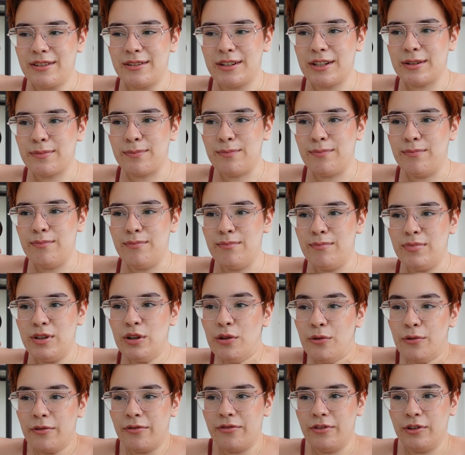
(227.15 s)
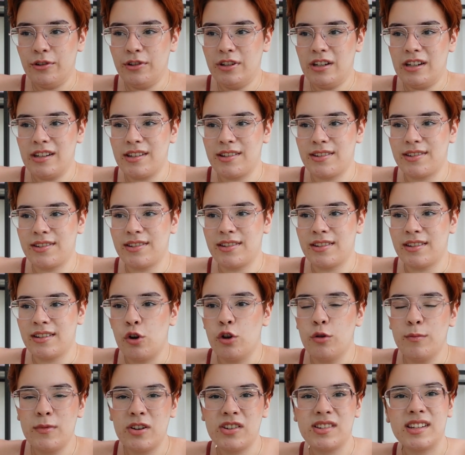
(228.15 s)
just beautifulness.
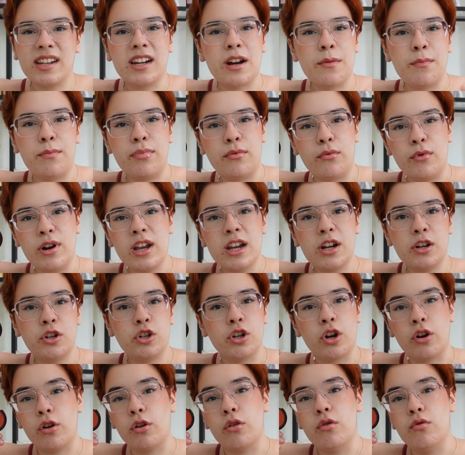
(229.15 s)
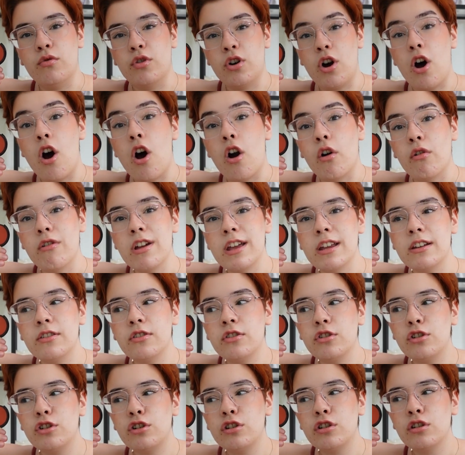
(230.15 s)
Almost like a brick toned
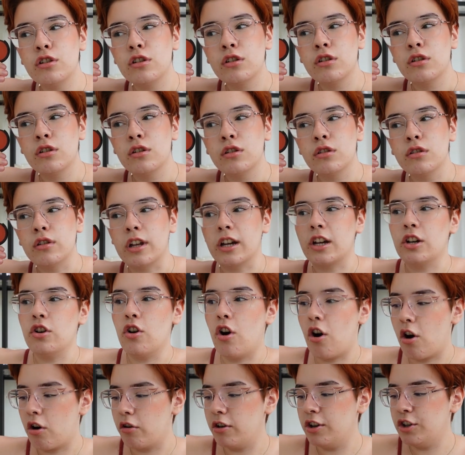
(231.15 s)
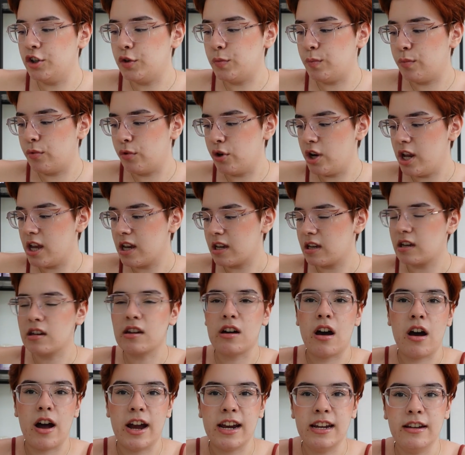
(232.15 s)
orange, like an orange brick
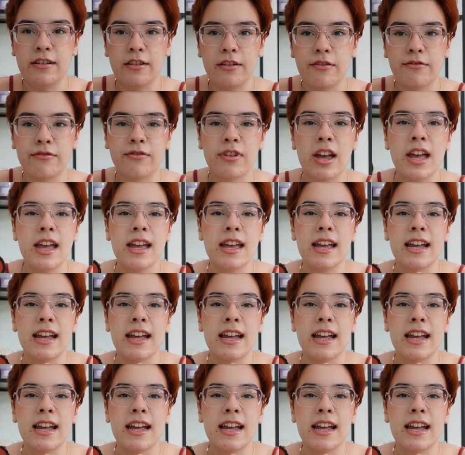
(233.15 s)
kind of.